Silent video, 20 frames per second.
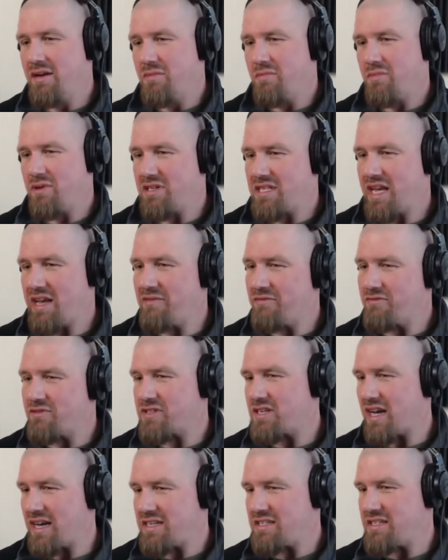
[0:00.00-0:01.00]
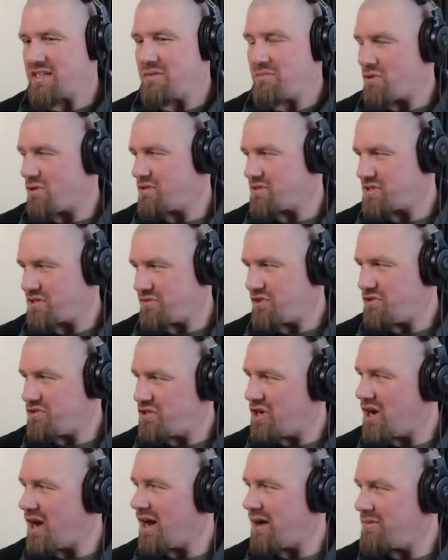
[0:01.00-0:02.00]
but it's to emphasize the importance of your
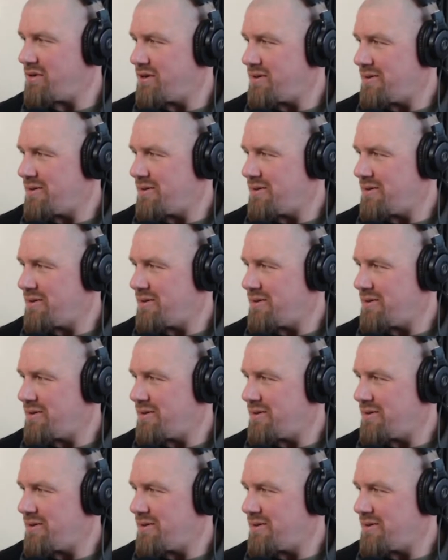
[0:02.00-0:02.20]
job.